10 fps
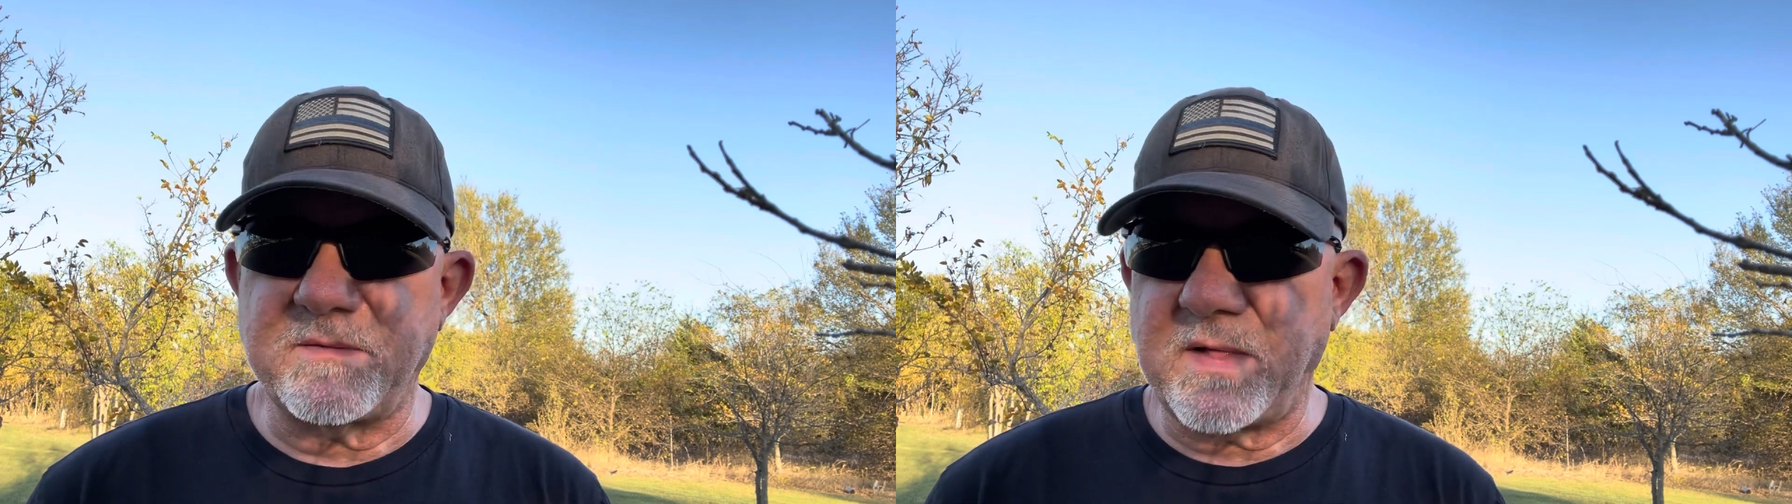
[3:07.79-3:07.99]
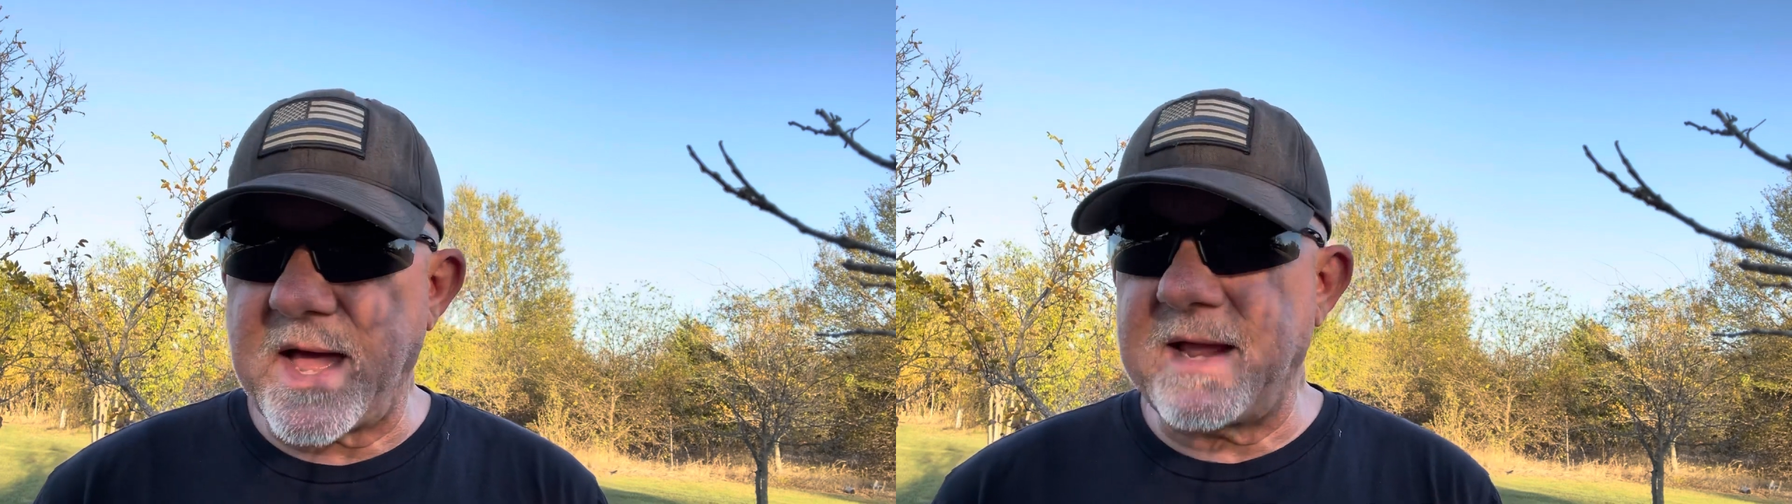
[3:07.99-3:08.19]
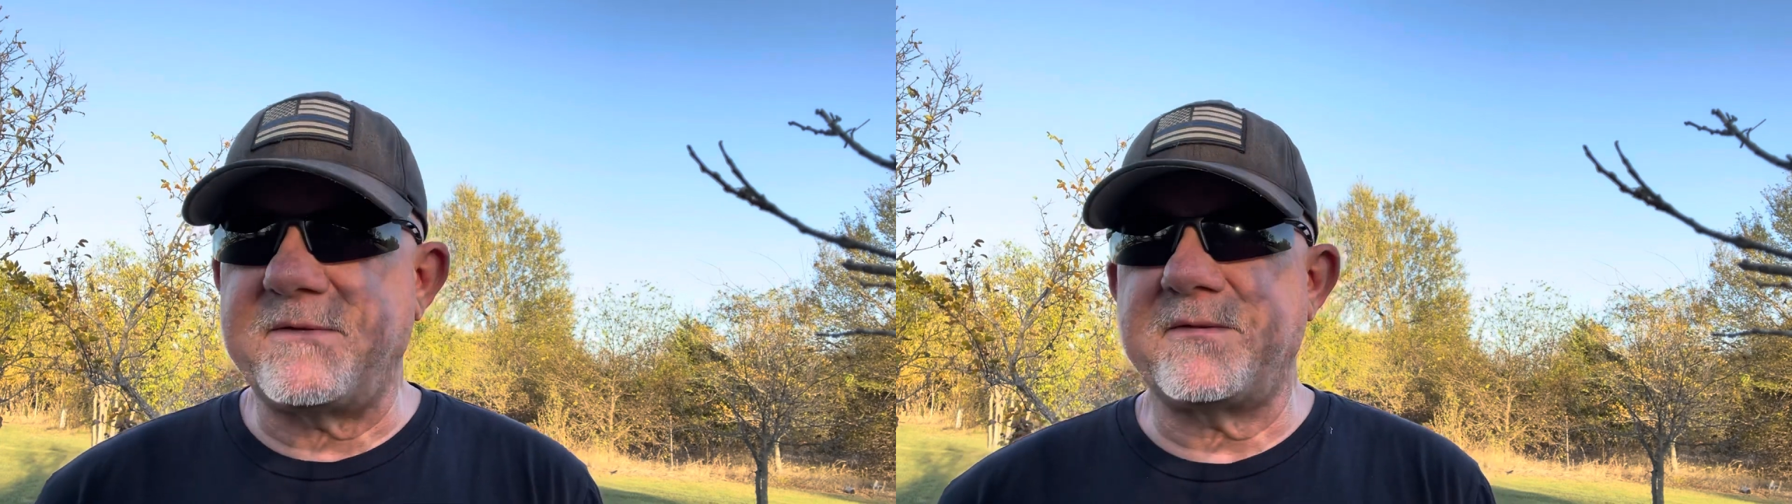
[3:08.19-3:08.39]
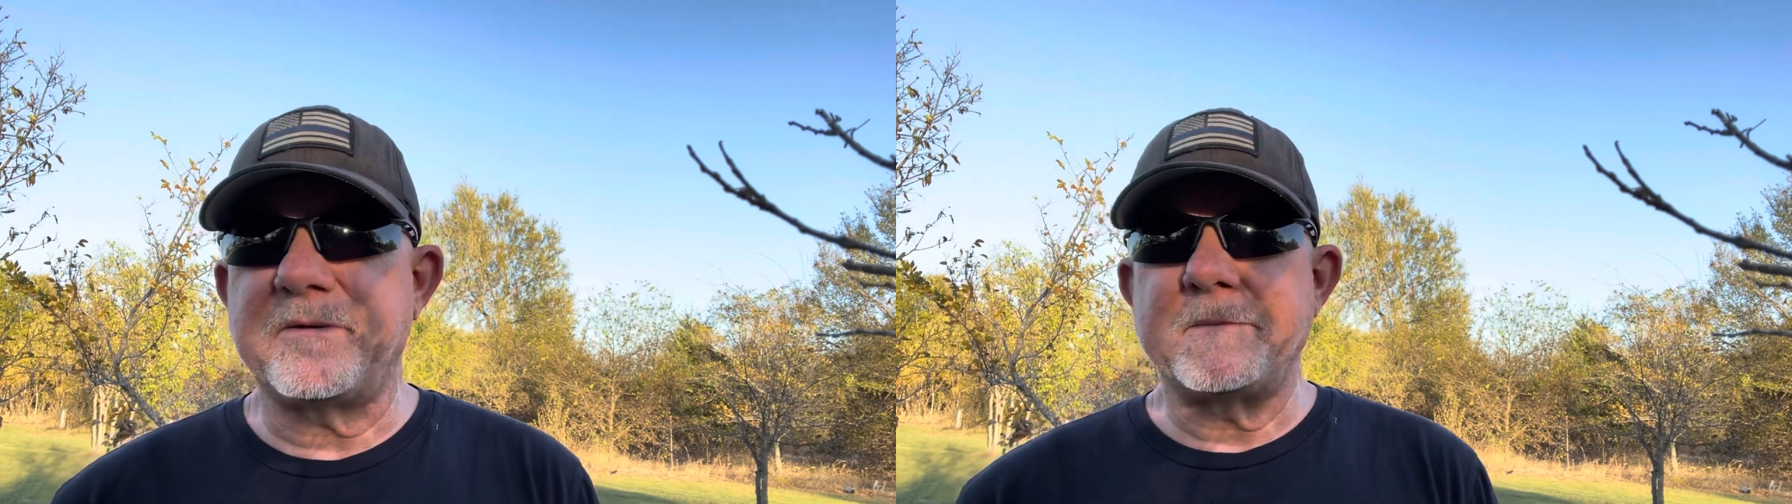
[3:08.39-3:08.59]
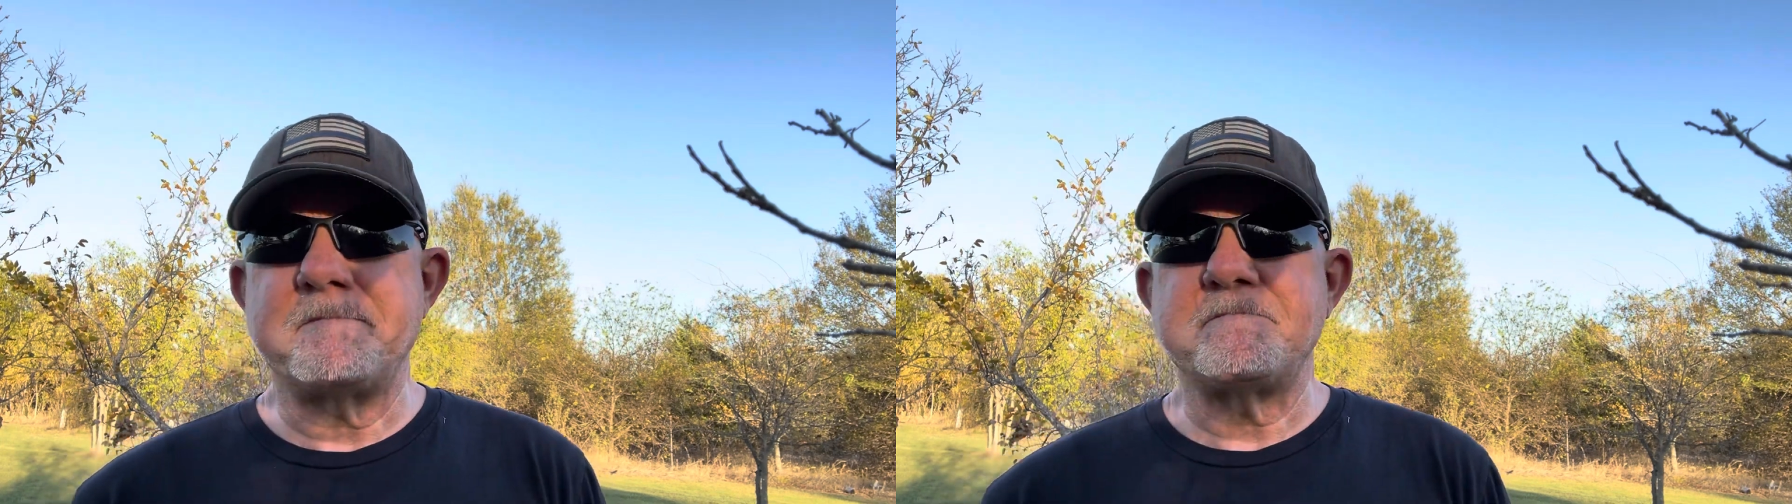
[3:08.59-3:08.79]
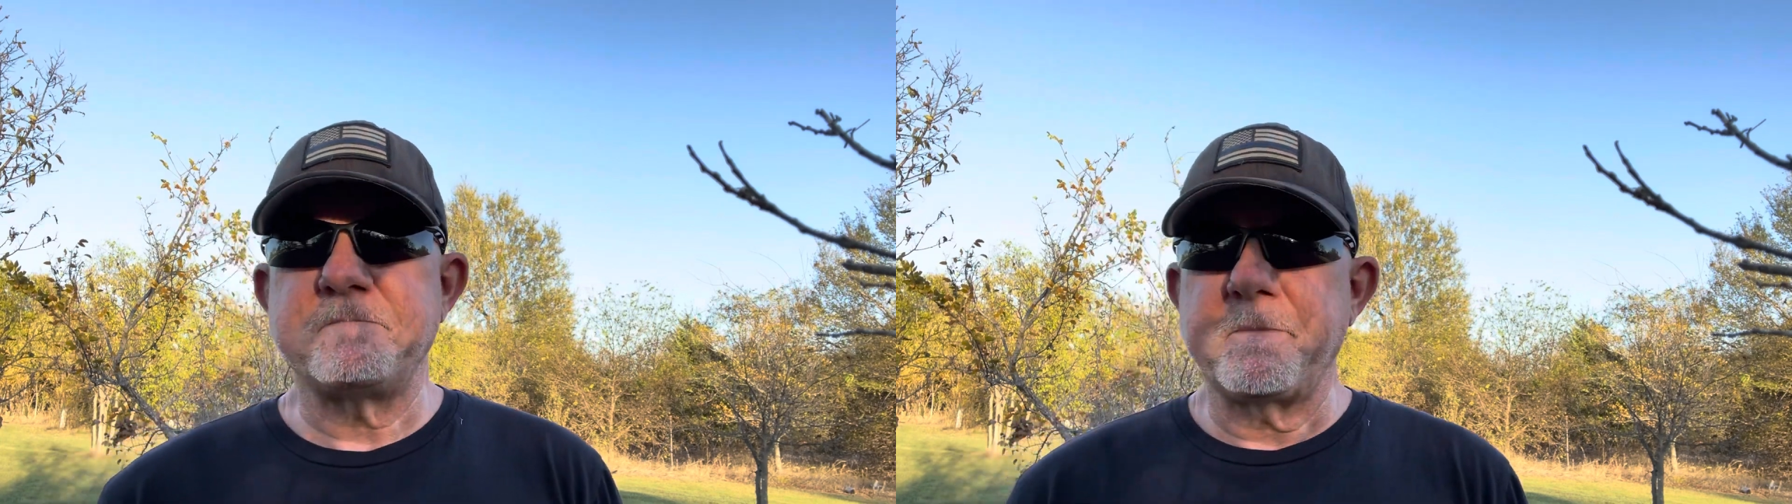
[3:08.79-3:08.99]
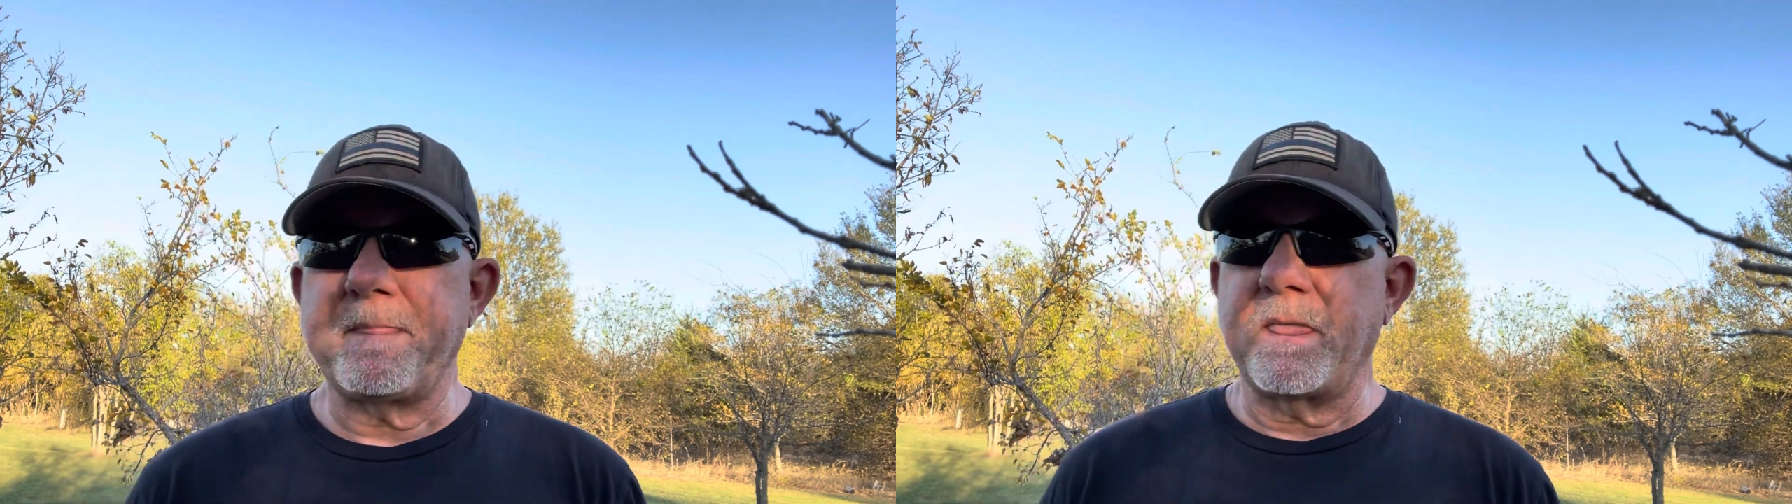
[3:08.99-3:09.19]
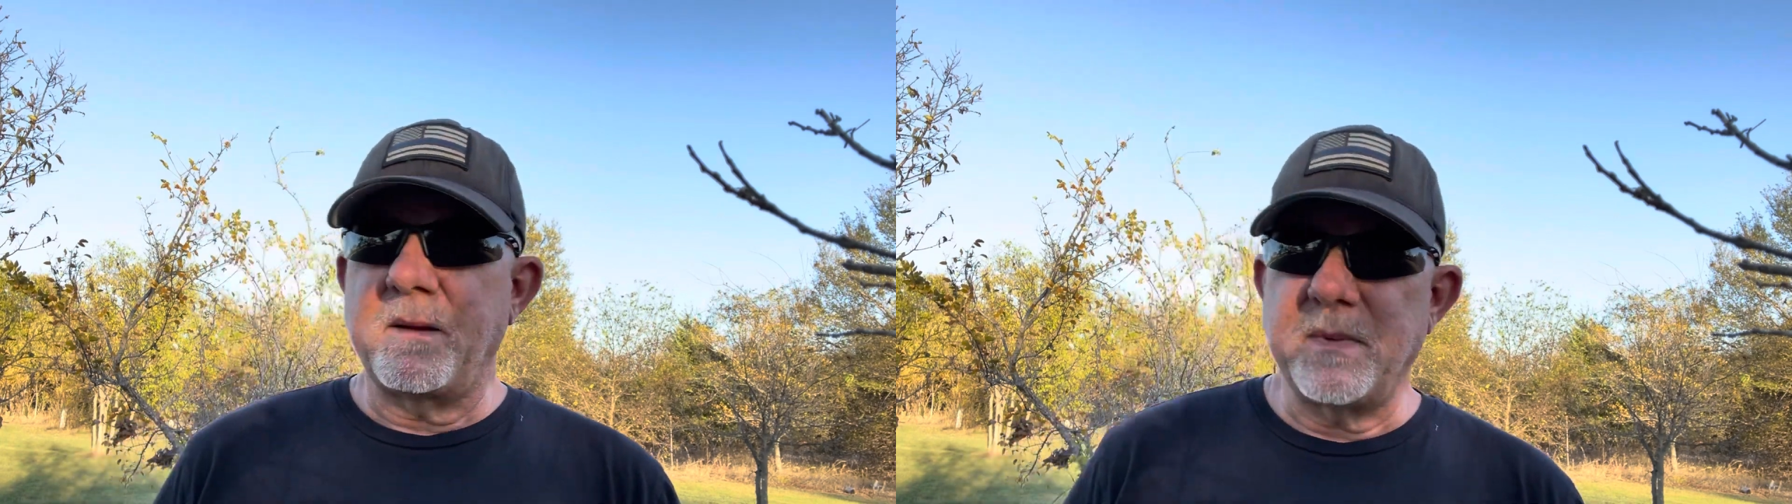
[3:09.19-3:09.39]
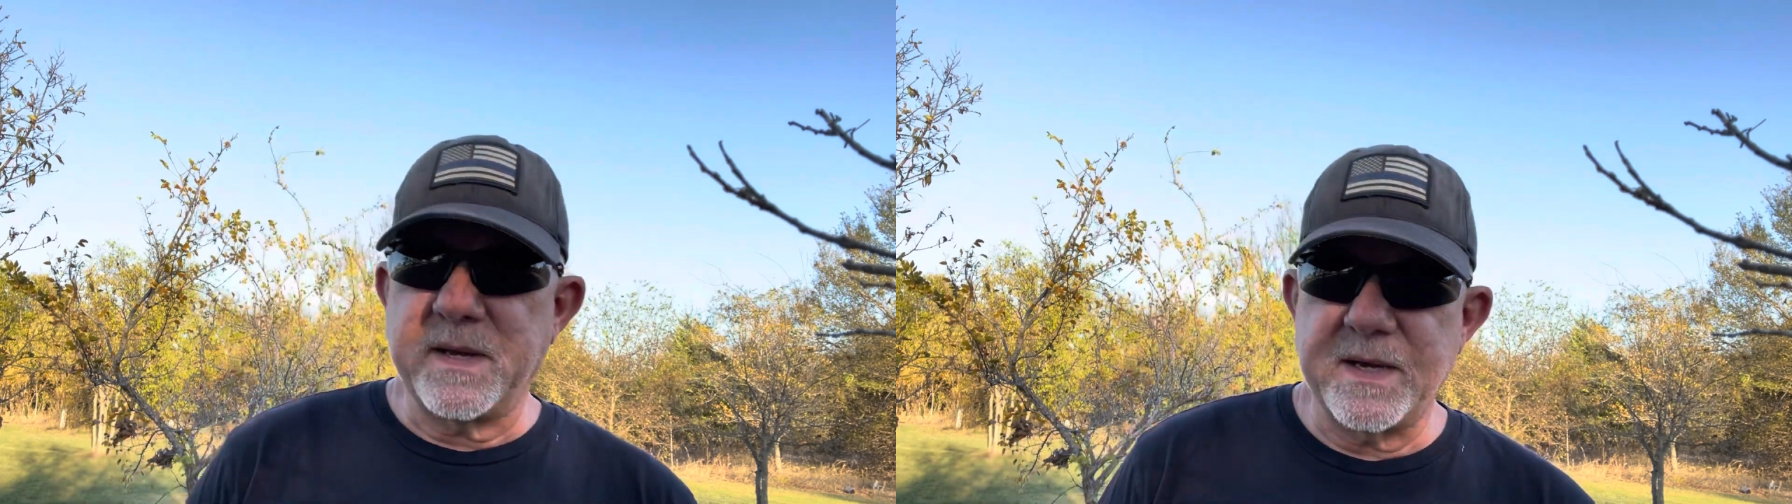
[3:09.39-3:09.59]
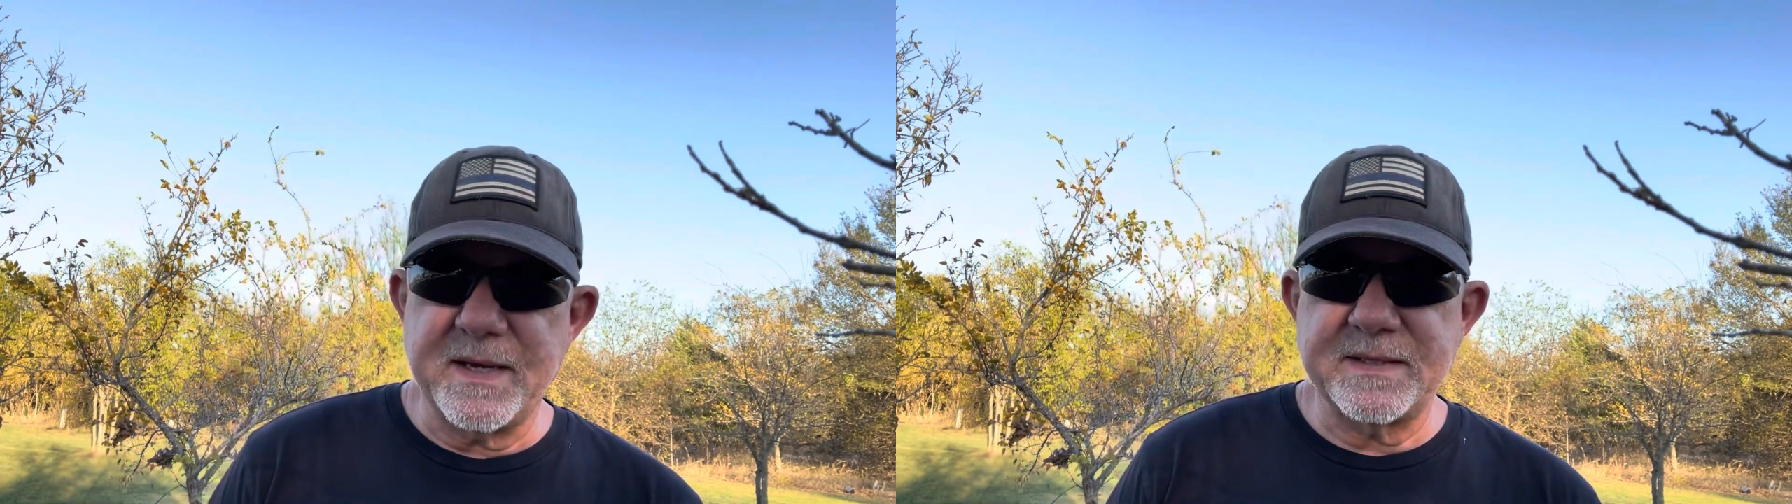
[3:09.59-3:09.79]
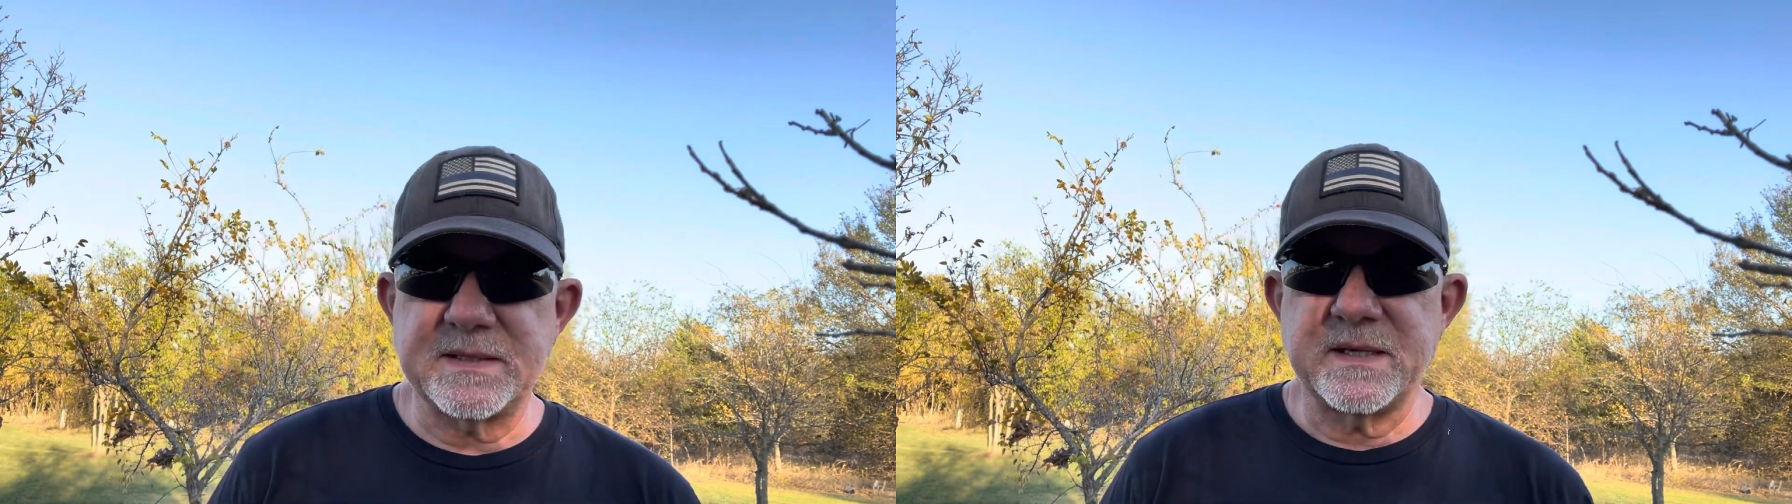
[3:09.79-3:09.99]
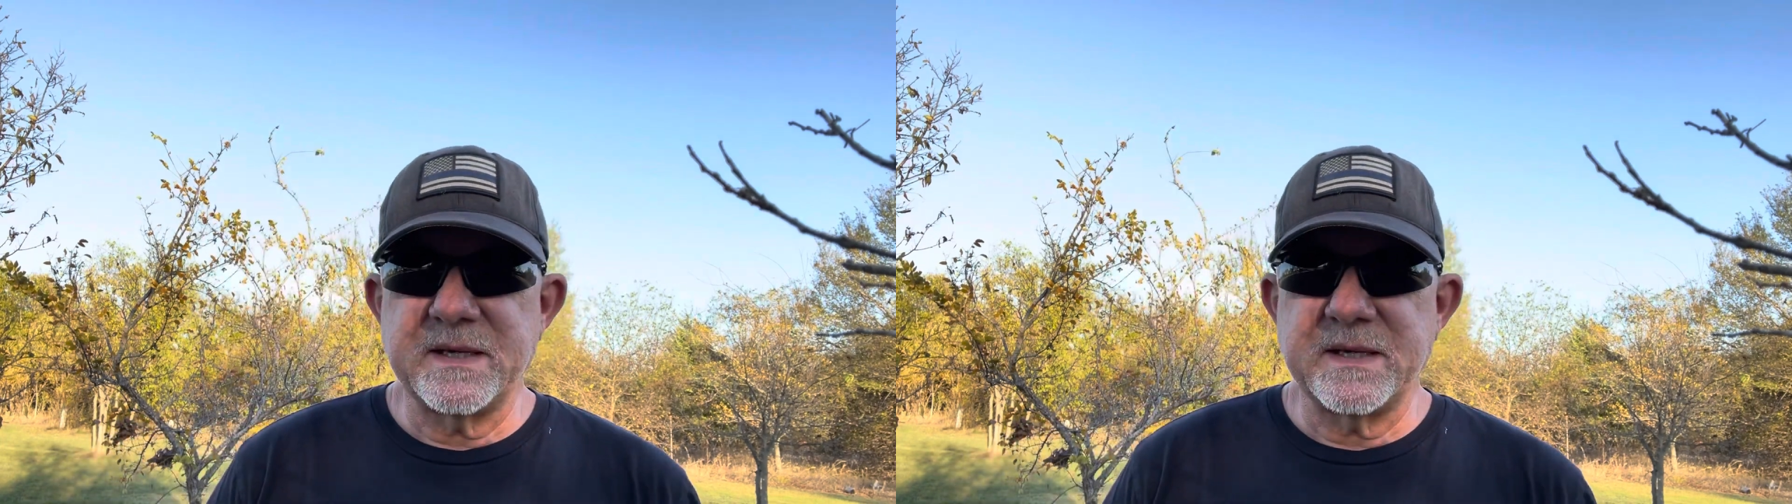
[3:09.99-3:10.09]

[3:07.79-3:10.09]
life. Because